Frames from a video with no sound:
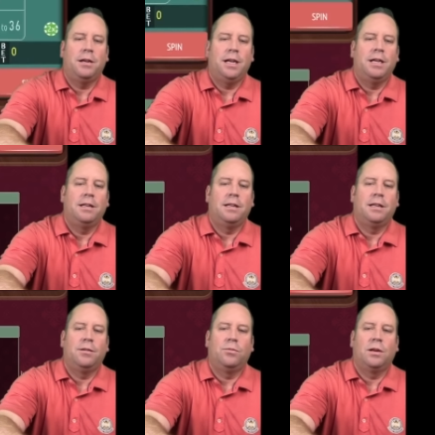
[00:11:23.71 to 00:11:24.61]
And
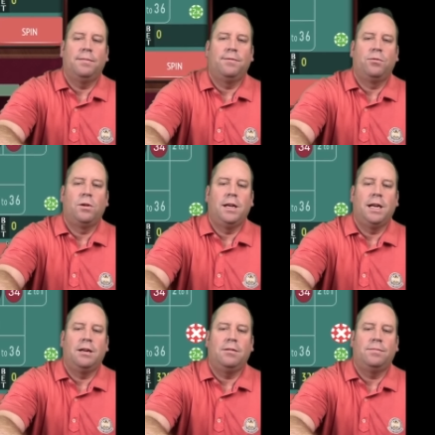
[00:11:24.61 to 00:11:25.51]
uh, we're up 40
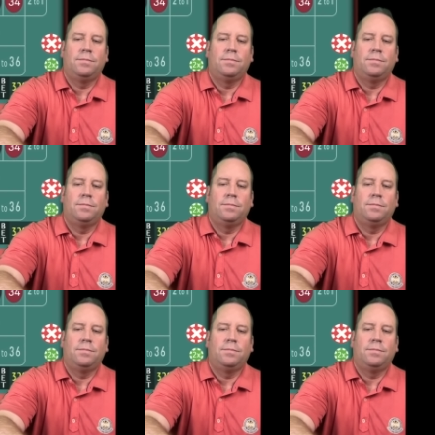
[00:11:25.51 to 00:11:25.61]
now.